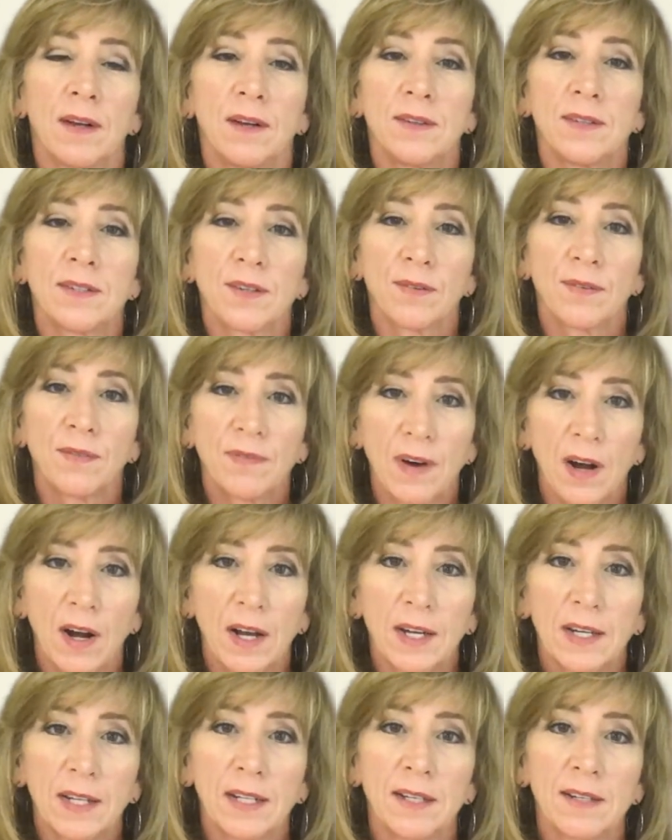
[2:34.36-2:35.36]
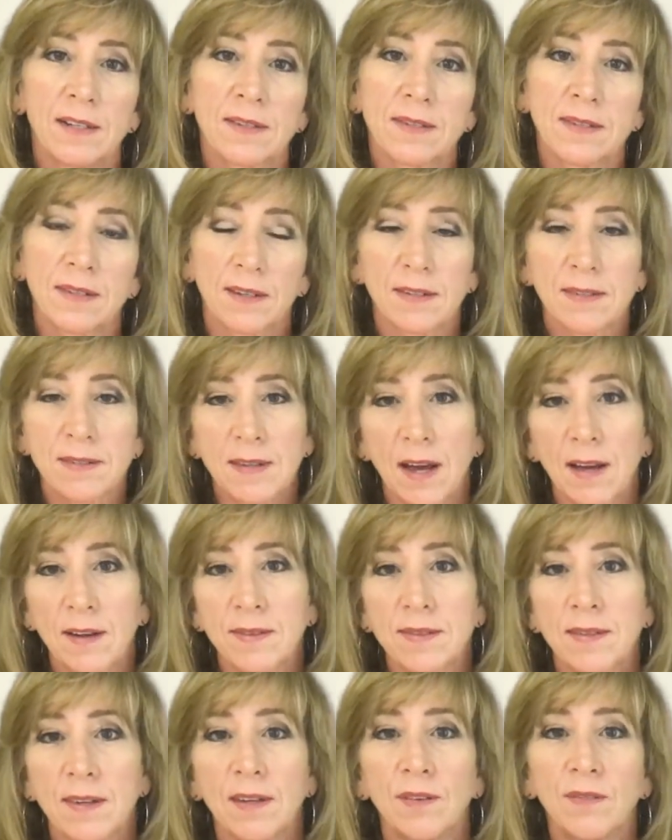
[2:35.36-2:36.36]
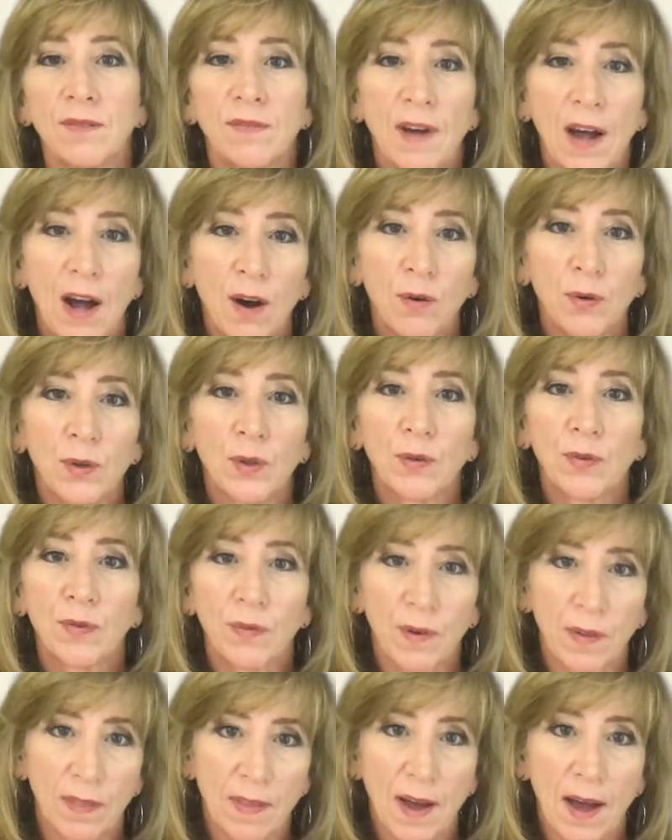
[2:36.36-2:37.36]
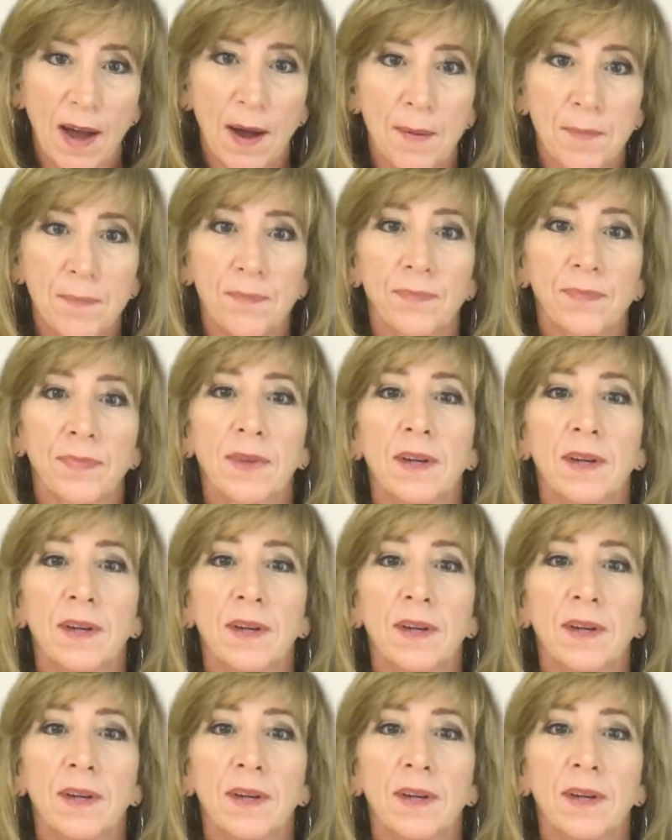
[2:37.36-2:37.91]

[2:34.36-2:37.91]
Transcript: defining success and value for them?